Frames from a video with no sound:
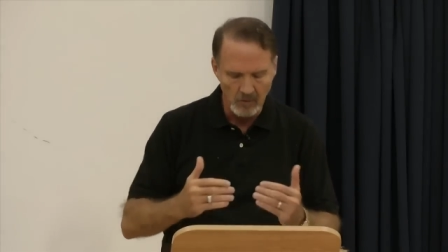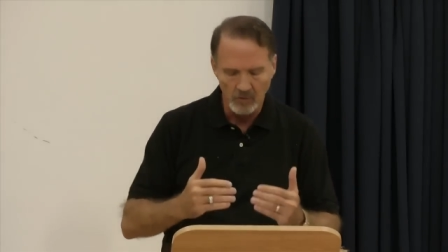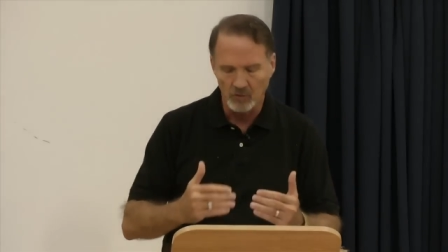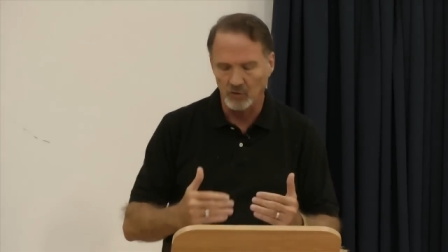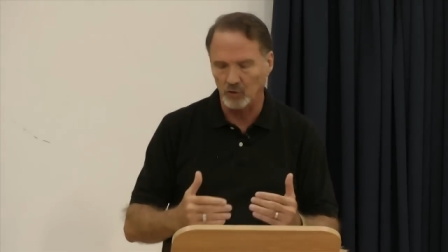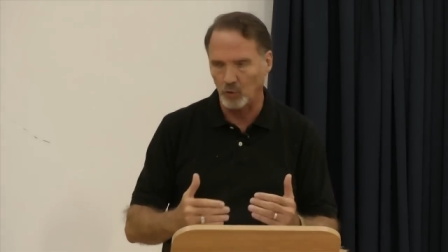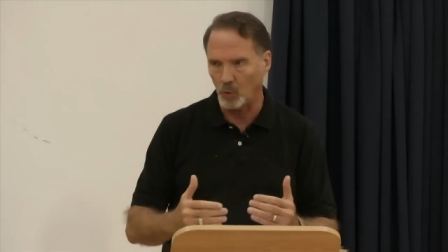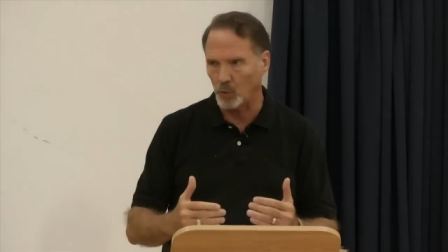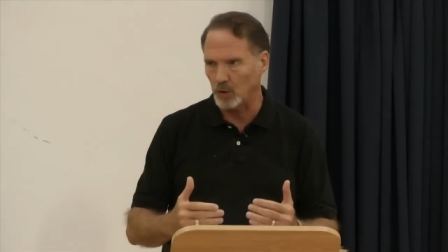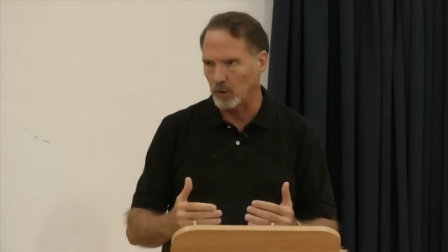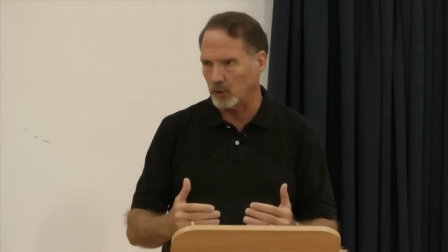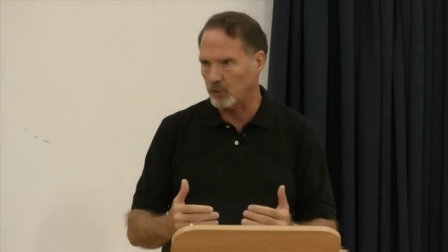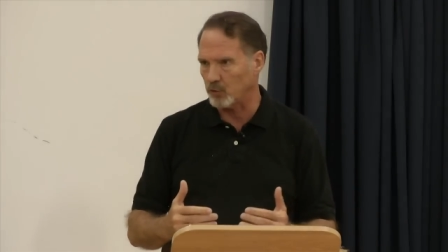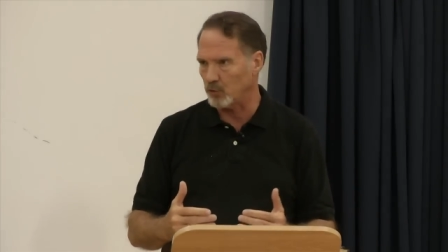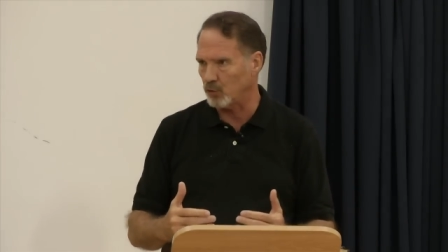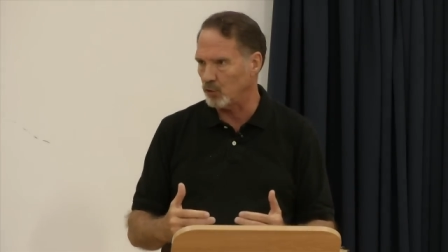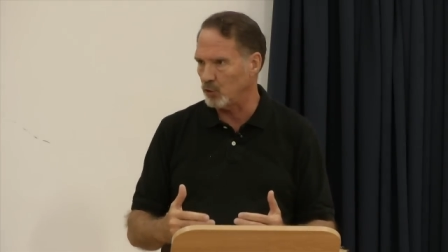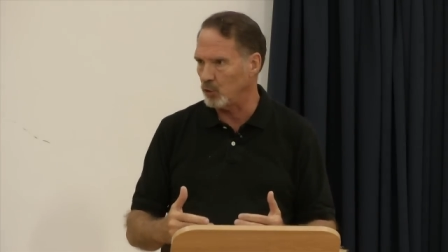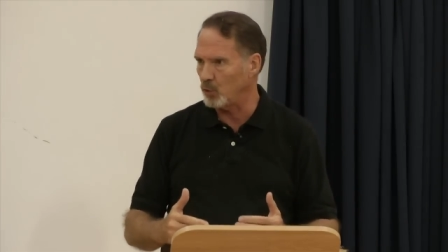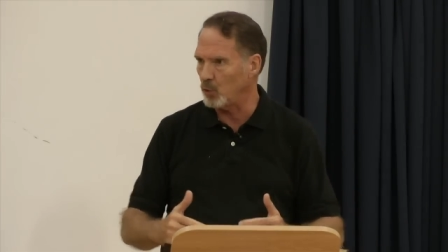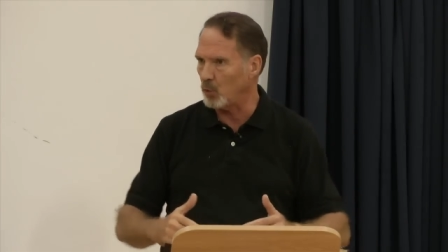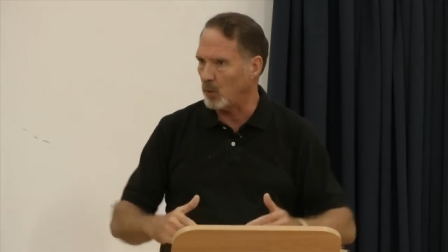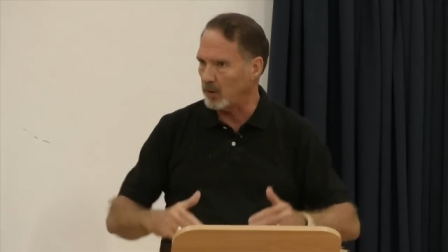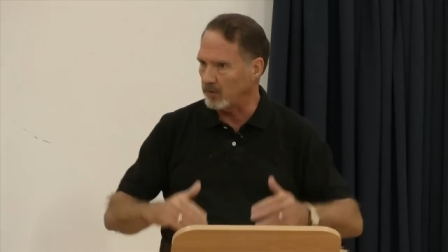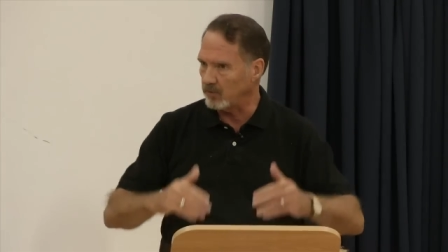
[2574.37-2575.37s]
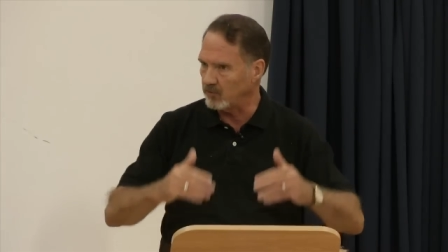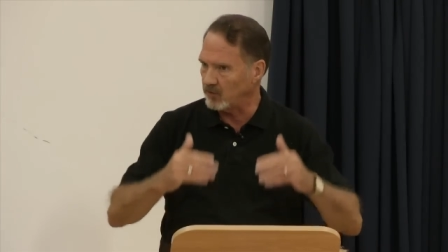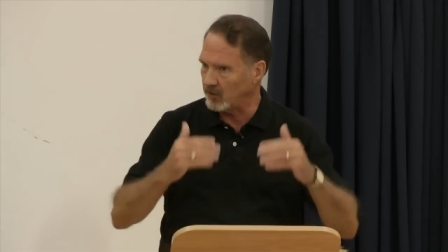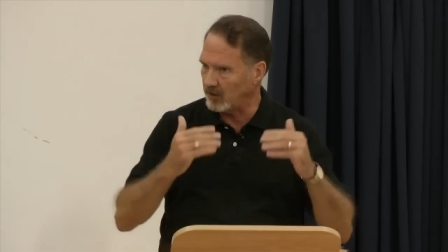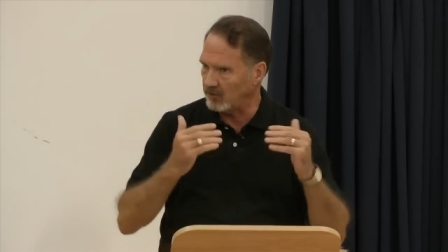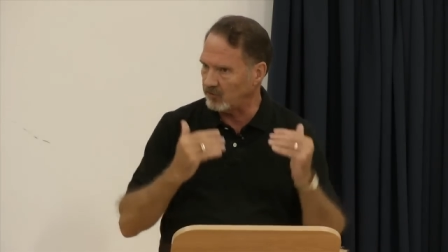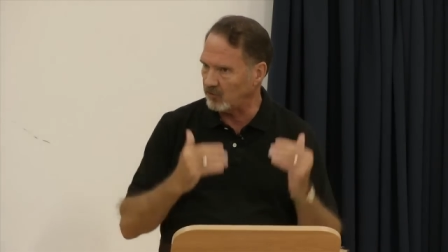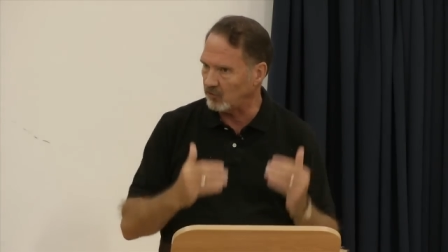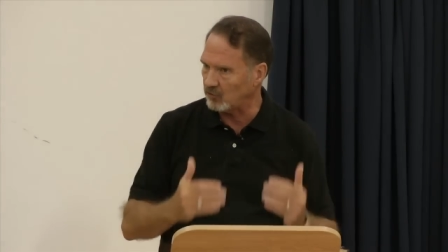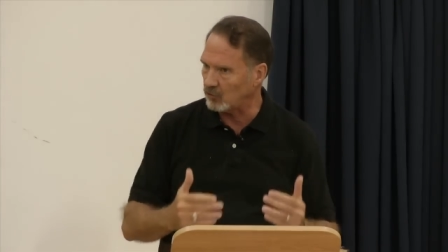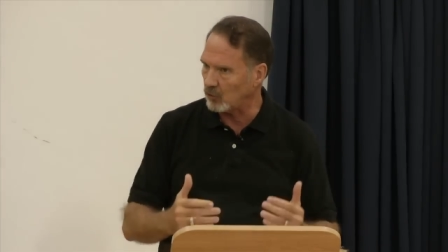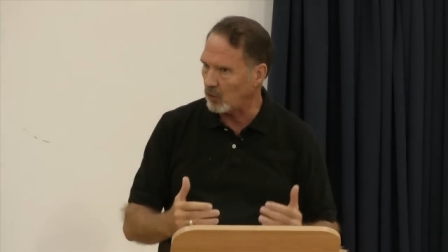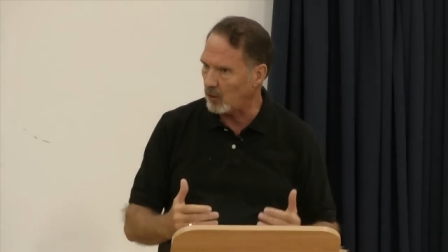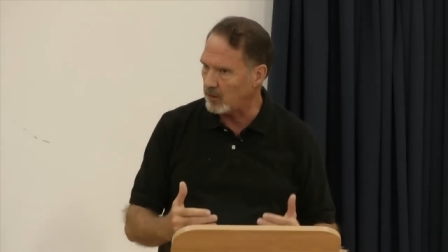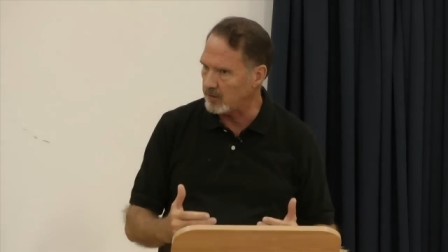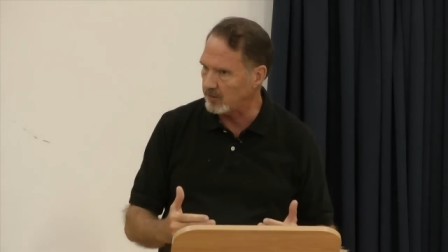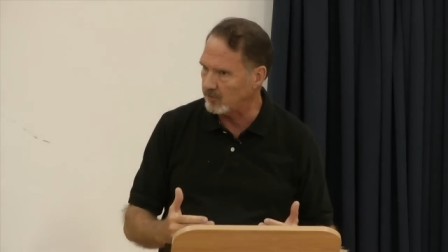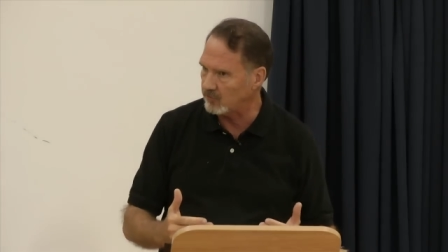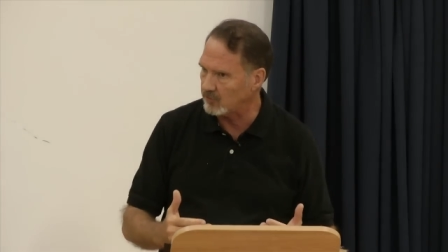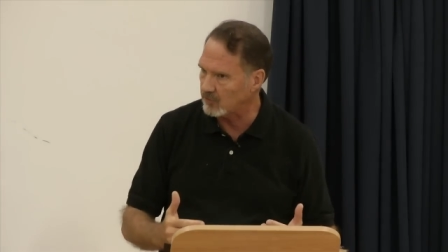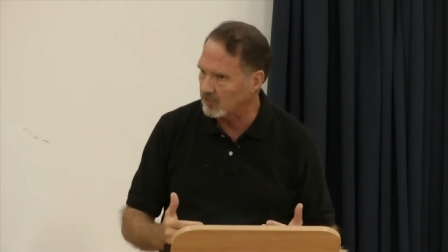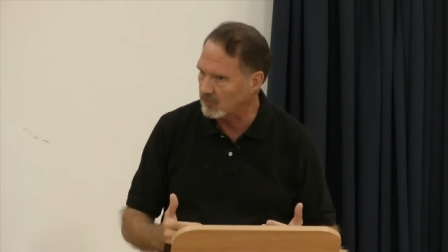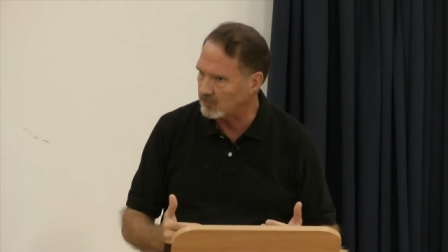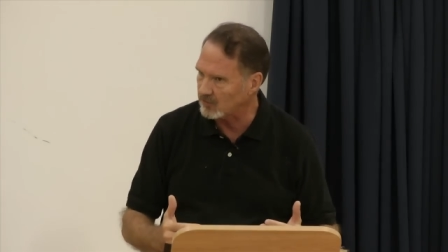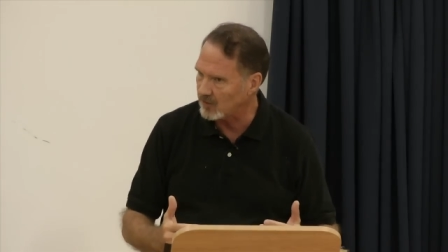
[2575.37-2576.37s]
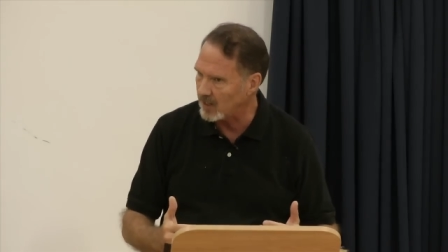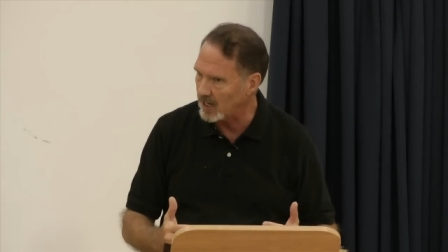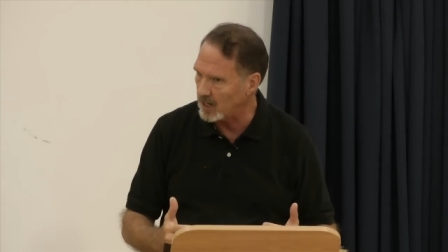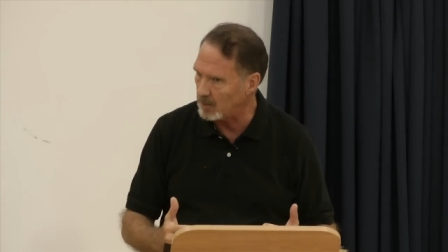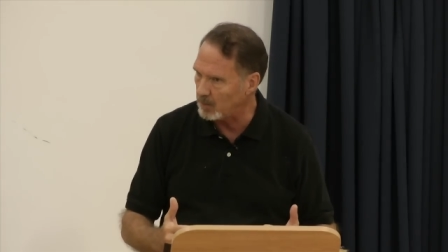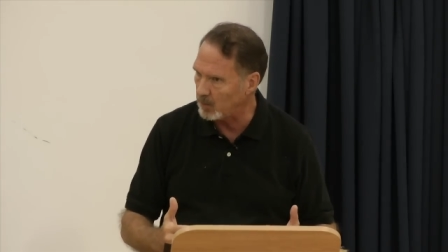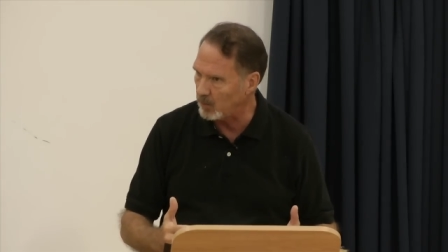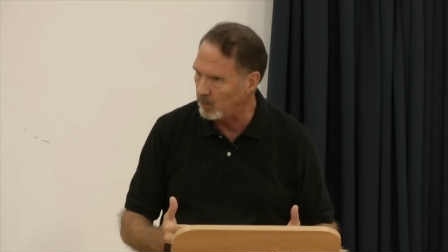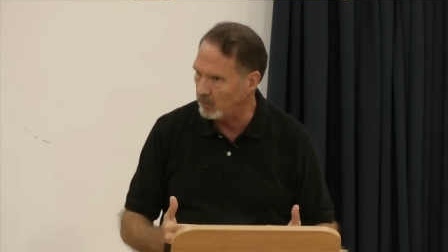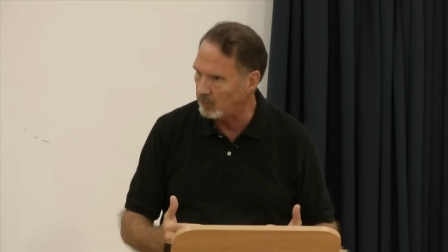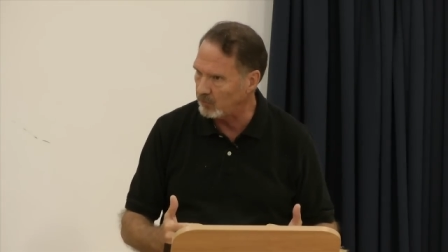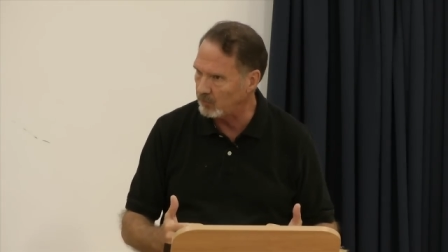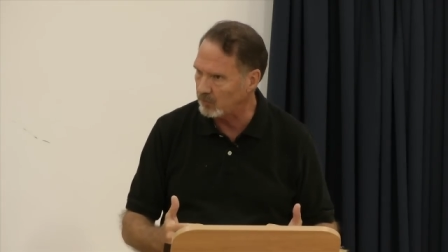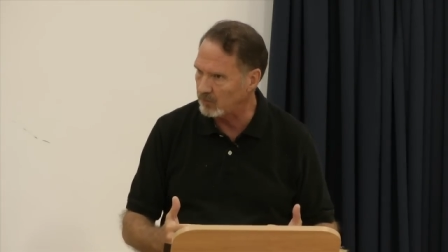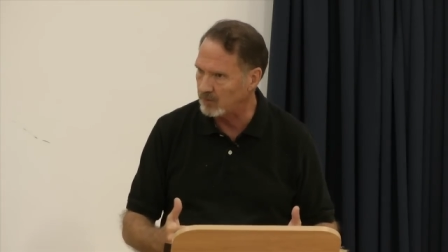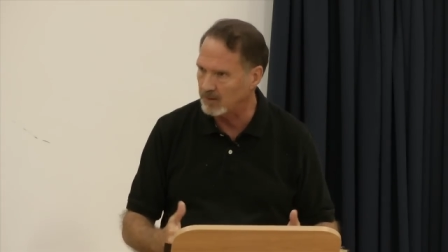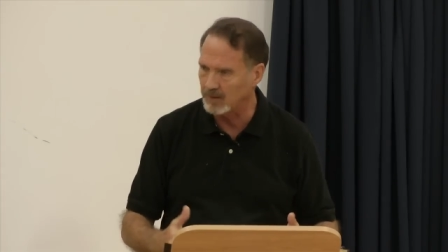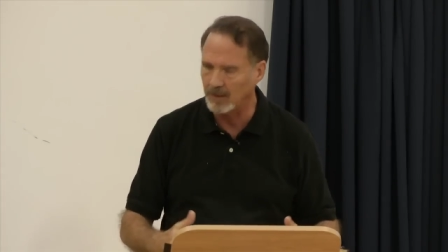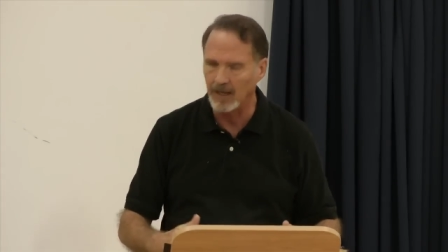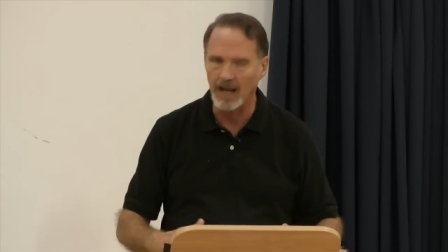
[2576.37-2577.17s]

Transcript: sort through what Jesus taught his disciples,